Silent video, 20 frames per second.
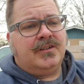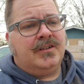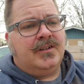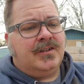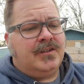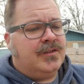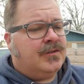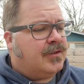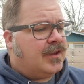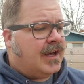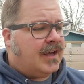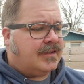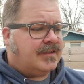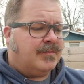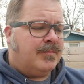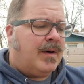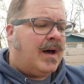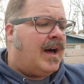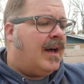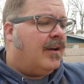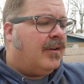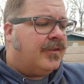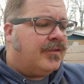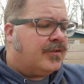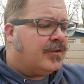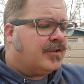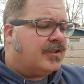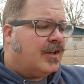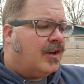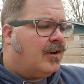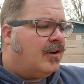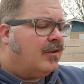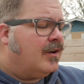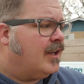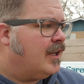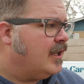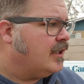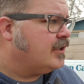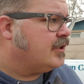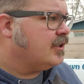to 2,000 miles or so
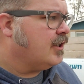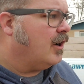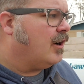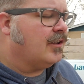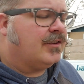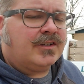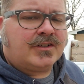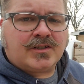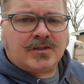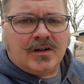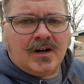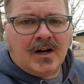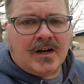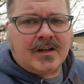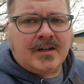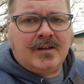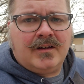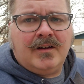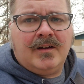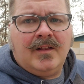ish on the truck.